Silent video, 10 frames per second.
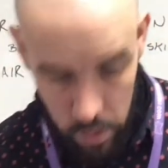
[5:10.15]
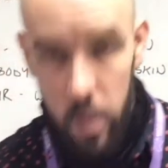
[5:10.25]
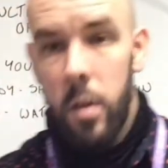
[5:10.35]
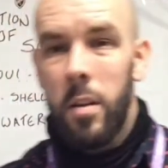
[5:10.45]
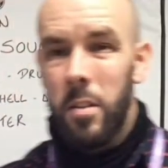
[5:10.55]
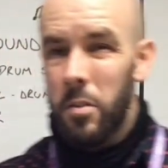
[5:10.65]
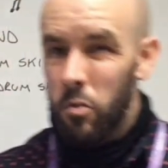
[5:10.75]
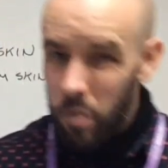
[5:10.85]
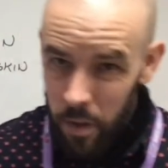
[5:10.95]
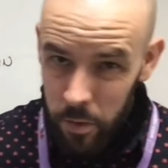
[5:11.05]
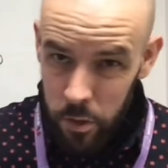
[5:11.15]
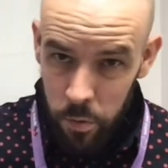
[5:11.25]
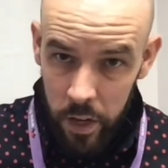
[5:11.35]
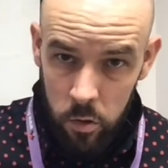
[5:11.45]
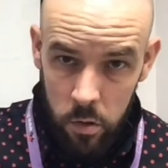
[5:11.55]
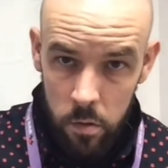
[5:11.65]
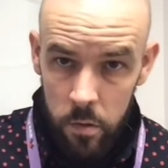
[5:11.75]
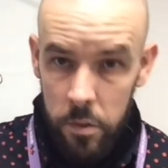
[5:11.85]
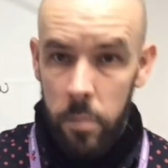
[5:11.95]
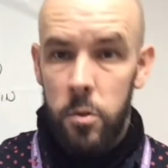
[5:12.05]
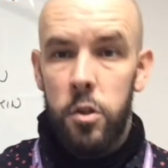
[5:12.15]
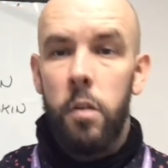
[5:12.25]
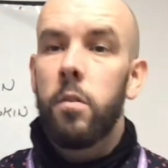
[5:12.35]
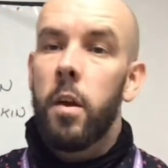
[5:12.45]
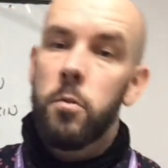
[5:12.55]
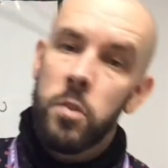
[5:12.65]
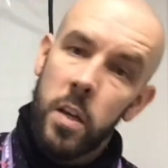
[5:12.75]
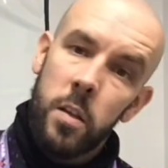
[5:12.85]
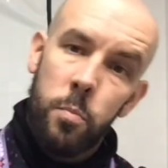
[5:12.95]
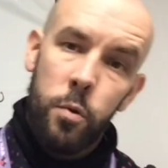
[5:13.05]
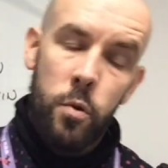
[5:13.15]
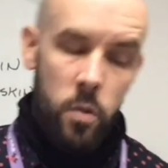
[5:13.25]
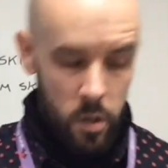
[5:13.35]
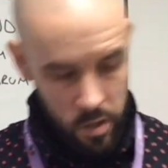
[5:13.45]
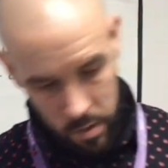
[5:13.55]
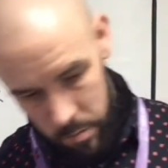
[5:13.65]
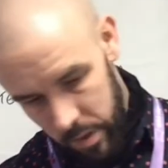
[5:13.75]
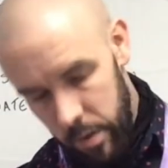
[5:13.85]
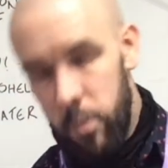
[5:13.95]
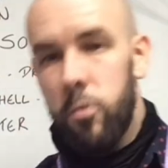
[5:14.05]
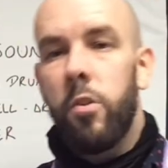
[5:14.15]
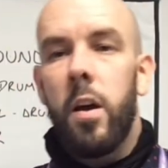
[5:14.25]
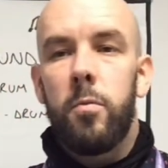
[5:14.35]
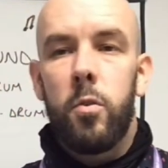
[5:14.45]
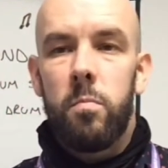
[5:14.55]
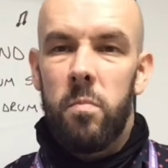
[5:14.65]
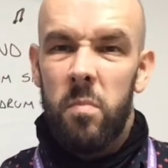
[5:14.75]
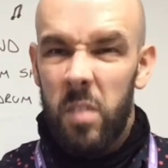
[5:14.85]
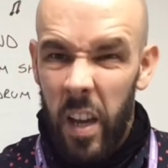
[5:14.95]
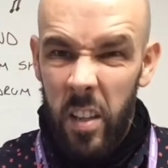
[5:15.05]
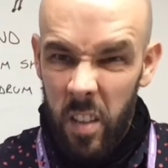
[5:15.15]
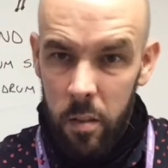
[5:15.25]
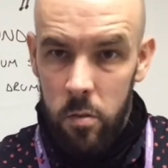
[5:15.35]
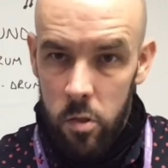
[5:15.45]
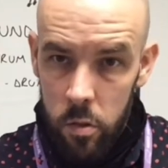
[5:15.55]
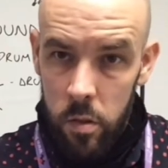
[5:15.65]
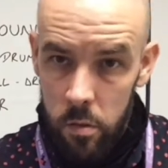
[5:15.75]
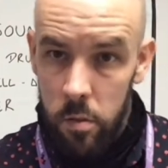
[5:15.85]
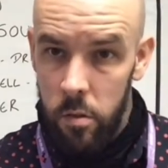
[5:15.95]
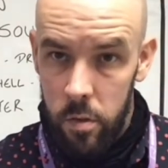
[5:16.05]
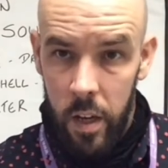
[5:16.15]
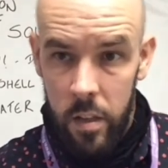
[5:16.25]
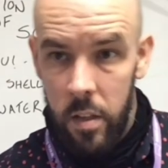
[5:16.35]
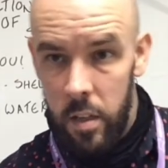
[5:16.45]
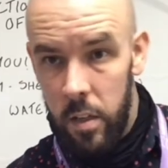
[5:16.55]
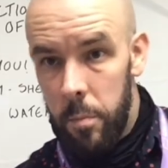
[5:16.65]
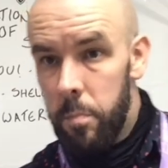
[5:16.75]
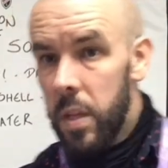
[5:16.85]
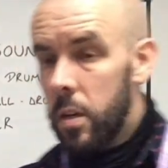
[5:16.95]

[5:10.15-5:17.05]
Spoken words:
It doesn't travel as well if somebody's shouting outside the pool, but it will travel kinda, so you'll kinda hear it.